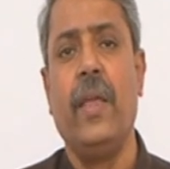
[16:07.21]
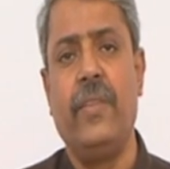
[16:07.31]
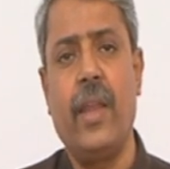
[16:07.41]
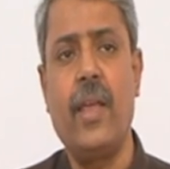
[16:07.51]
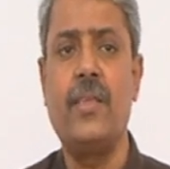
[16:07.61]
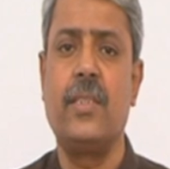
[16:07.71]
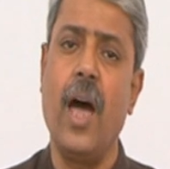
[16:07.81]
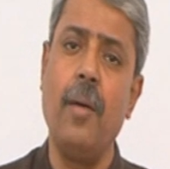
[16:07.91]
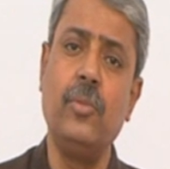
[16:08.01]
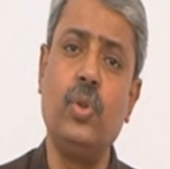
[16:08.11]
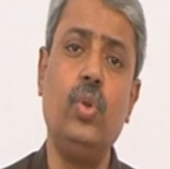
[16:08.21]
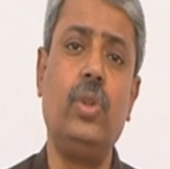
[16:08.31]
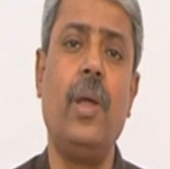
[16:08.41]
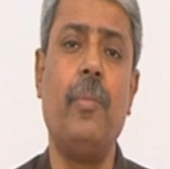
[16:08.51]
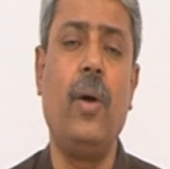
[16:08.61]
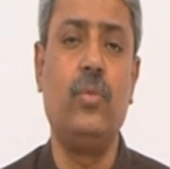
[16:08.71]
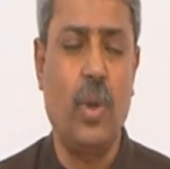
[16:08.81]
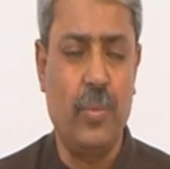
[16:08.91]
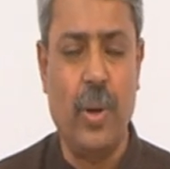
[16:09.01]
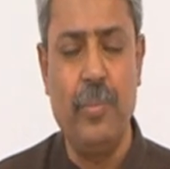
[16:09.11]
there are some good amount
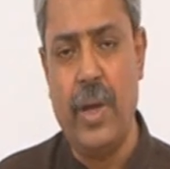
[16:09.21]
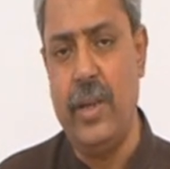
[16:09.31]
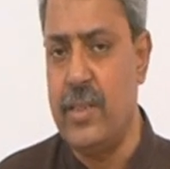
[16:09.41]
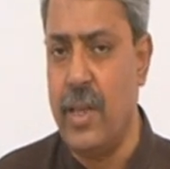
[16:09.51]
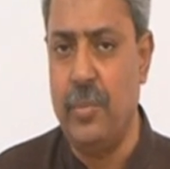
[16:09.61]
of companies are